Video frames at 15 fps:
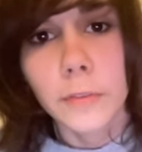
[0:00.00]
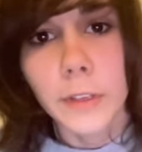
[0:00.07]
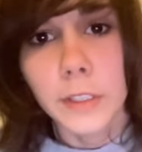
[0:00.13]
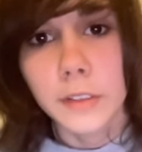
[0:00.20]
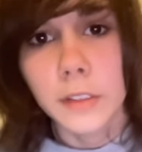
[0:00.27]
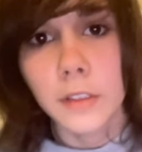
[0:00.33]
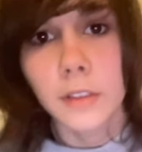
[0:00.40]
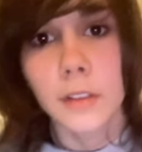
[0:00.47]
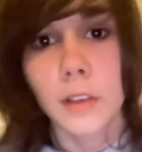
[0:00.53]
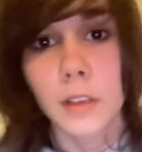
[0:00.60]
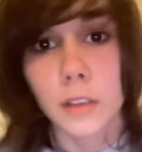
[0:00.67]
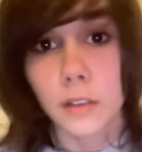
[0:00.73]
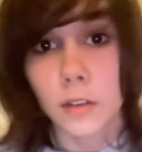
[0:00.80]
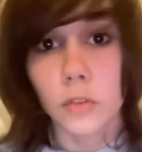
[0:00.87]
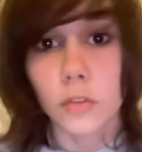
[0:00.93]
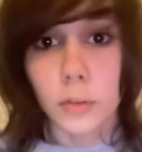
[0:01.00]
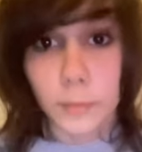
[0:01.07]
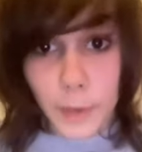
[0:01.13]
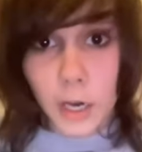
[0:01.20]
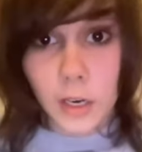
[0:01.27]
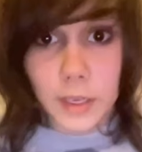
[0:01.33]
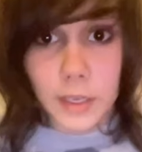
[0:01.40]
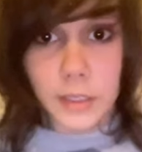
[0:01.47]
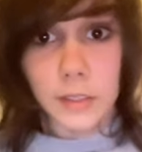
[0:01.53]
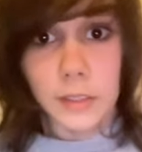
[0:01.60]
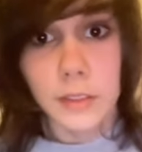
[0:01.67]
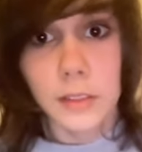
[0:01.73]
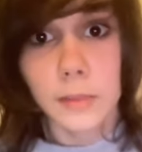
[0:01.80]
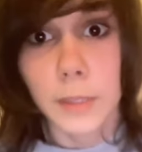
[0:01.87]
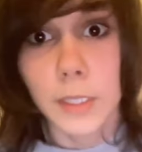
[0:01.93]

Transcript: Fiesta and Ultra Paradise,